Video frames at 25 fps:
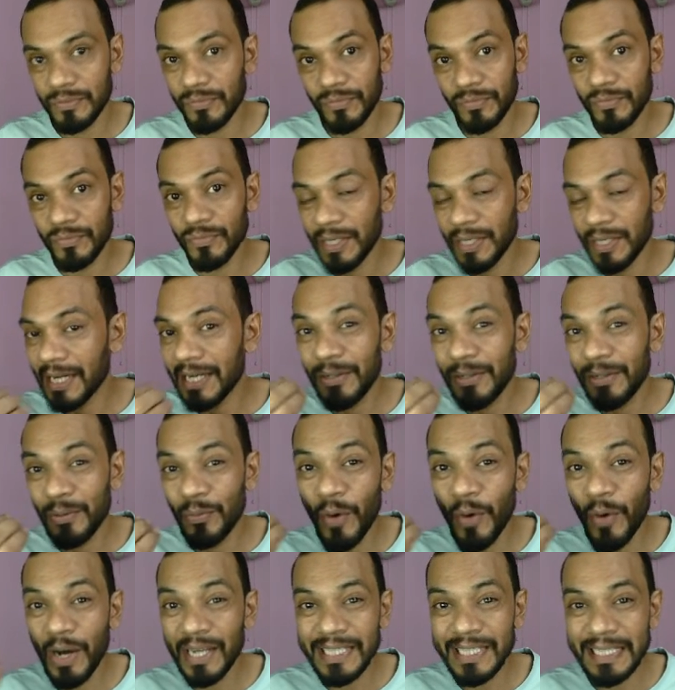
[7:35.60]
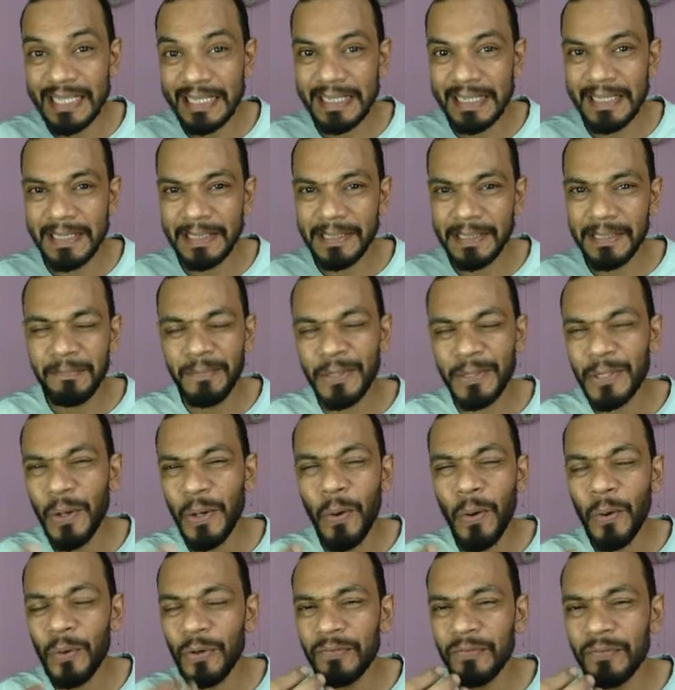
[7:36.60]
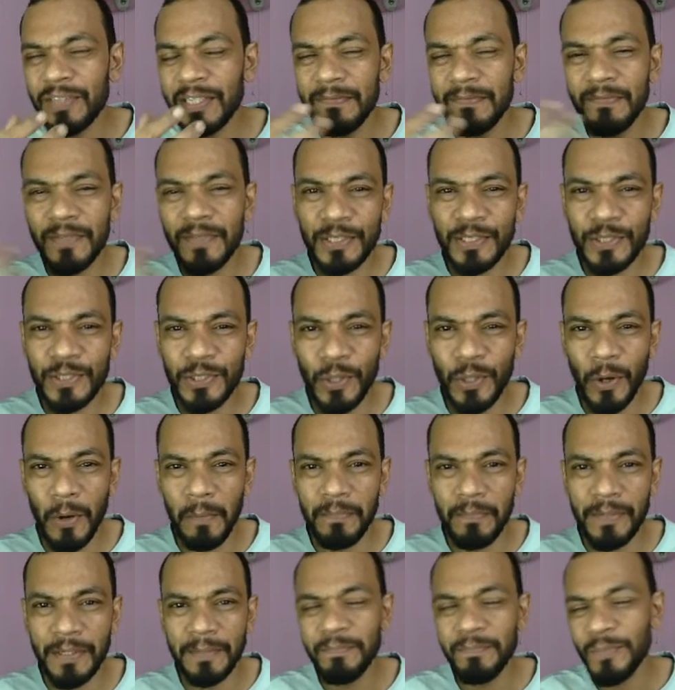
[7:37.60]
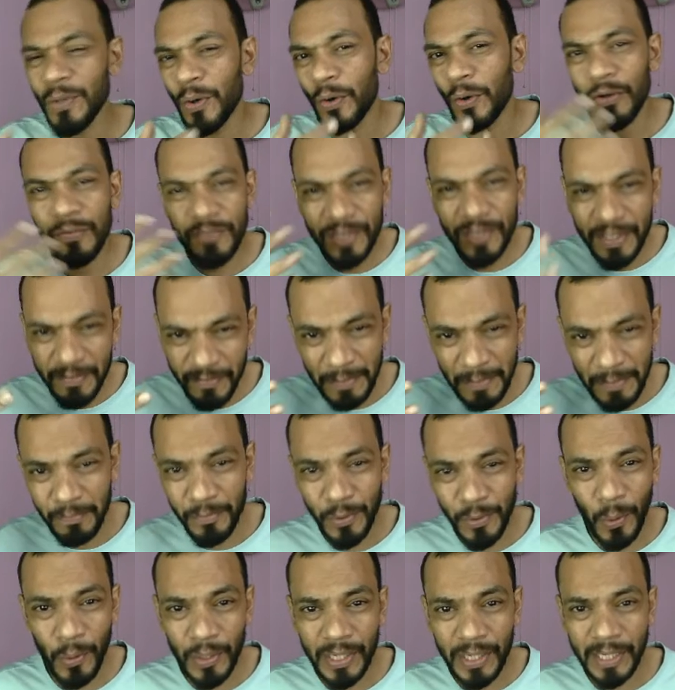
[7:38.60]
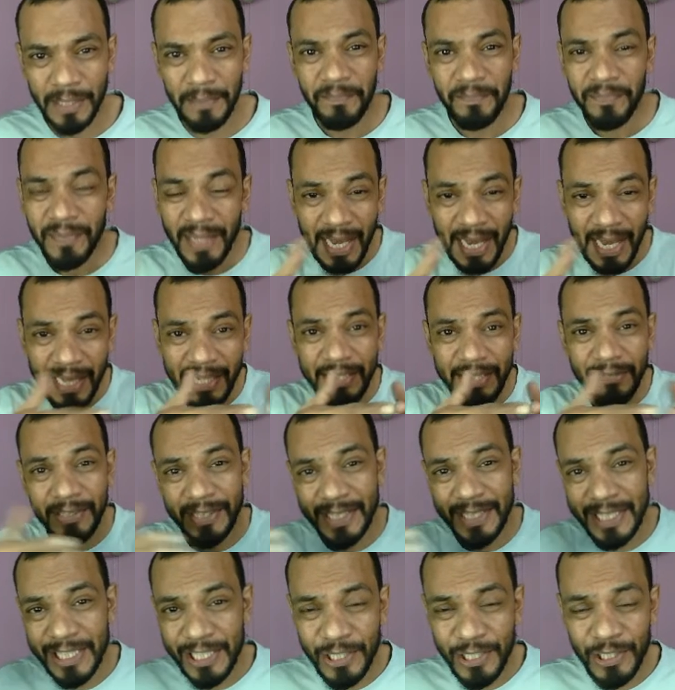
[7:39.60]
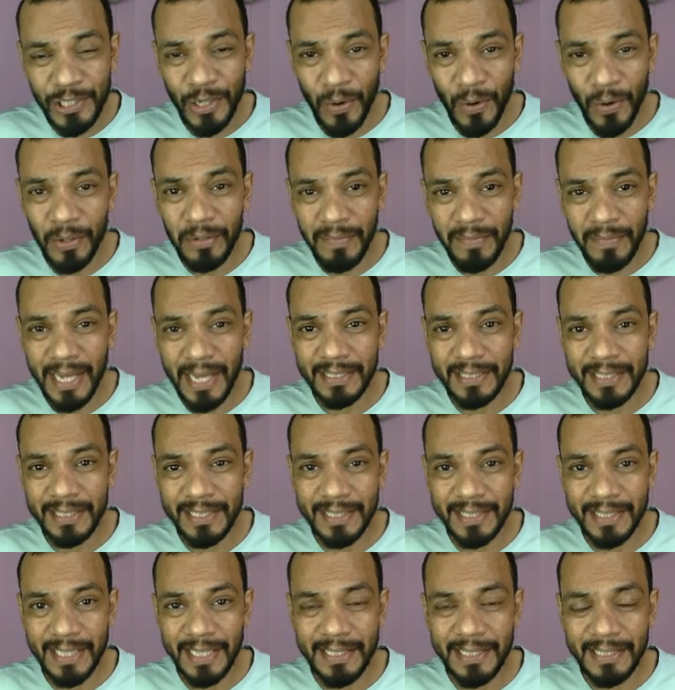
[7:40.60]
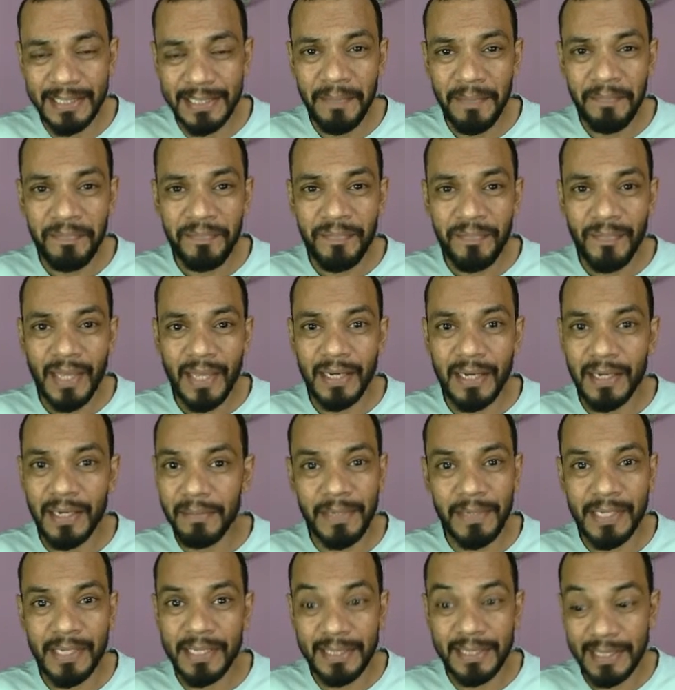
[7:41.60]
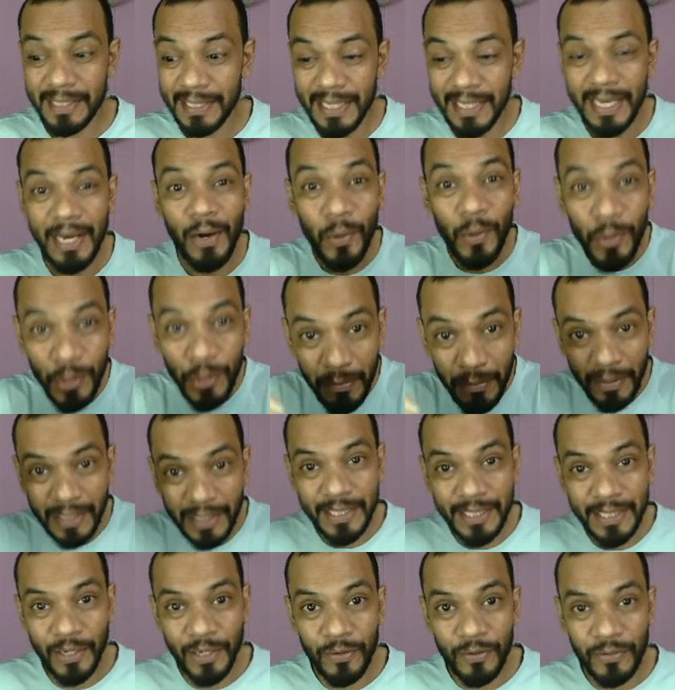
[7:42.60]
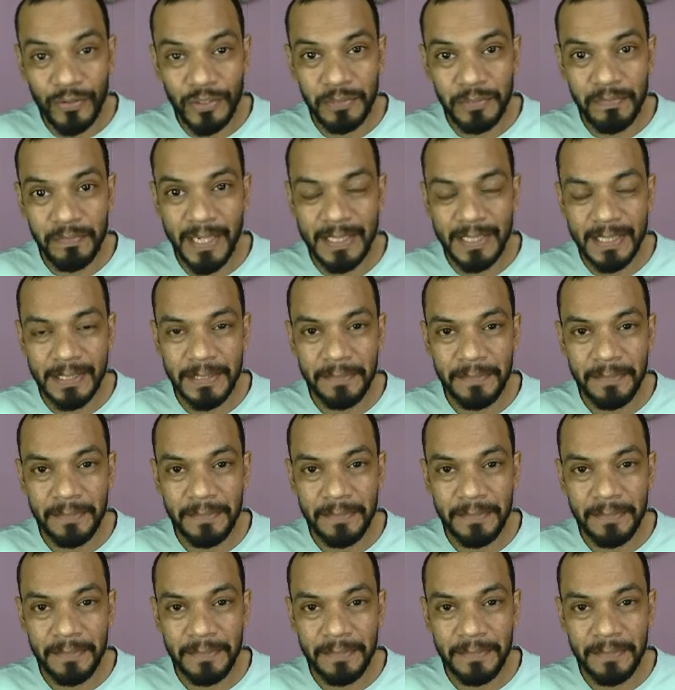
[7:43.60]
had white teeth, but all of them were chopped. All of them were broken. And he was a tall man, she says, because he occupies a lot of space.